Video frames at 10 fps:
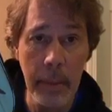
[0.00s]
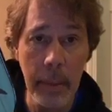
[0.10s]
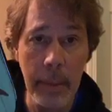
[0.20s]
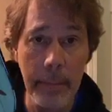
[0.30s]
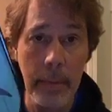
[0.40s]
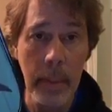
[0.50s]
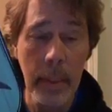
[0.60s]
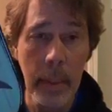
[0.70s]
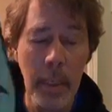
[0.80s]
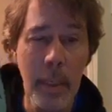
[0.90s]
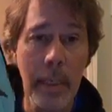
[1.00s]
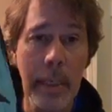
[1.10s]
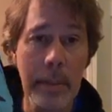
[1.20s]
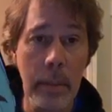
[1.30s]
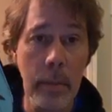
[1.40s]
off.
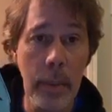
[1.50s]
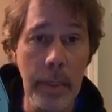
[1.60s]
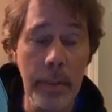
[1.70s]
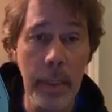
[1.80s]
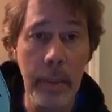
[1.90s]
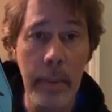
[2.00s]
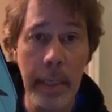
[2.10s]
That's a great deal.